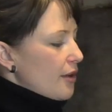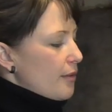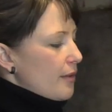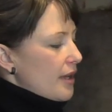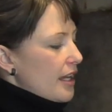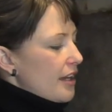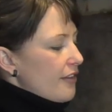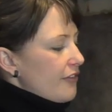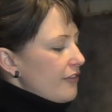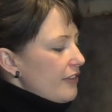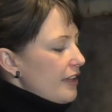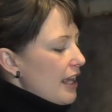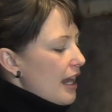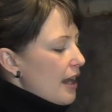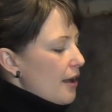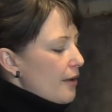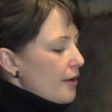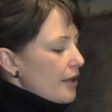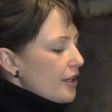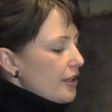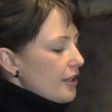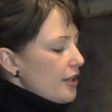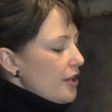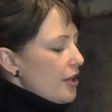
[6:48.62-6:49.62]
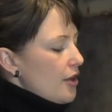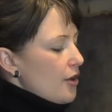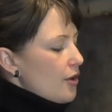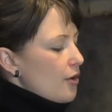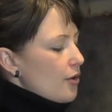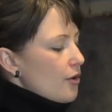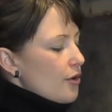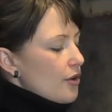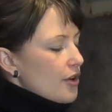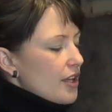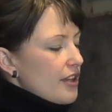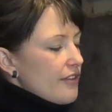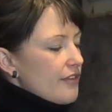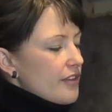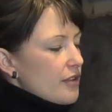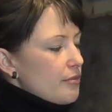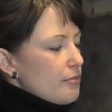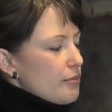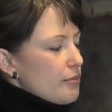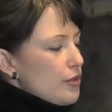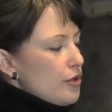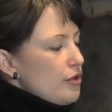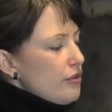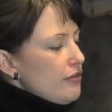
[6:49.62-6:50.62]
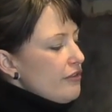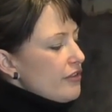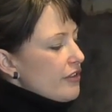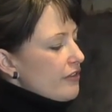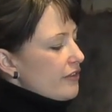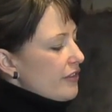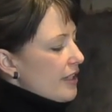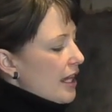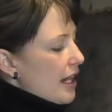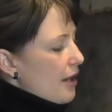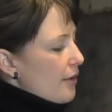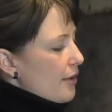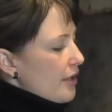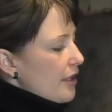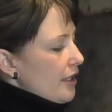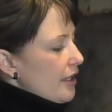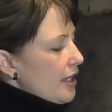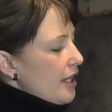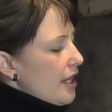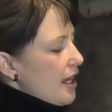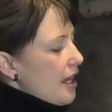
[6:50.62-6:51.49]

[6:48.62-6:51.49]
away a flower or even move a flower,